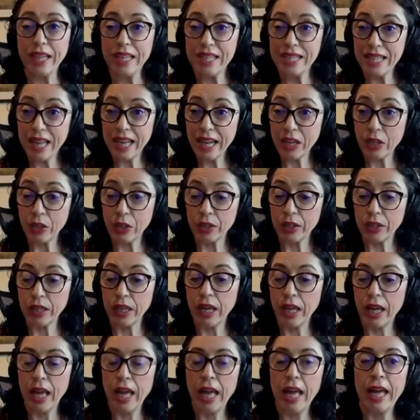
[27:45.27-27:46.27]
Second,
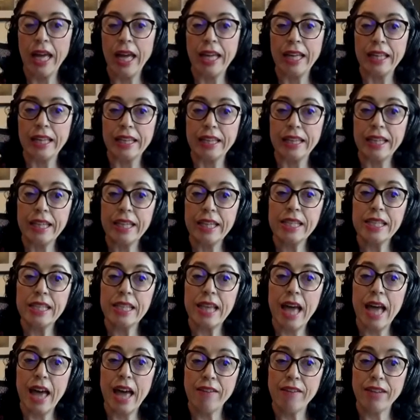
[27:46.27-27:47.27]

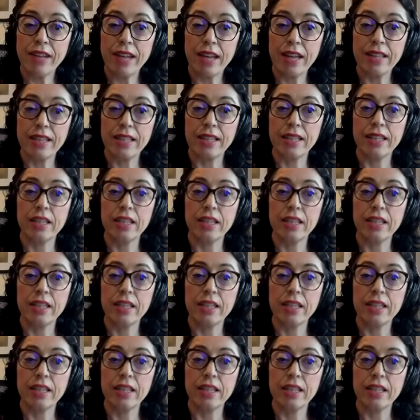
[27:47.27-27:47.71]
this evidence,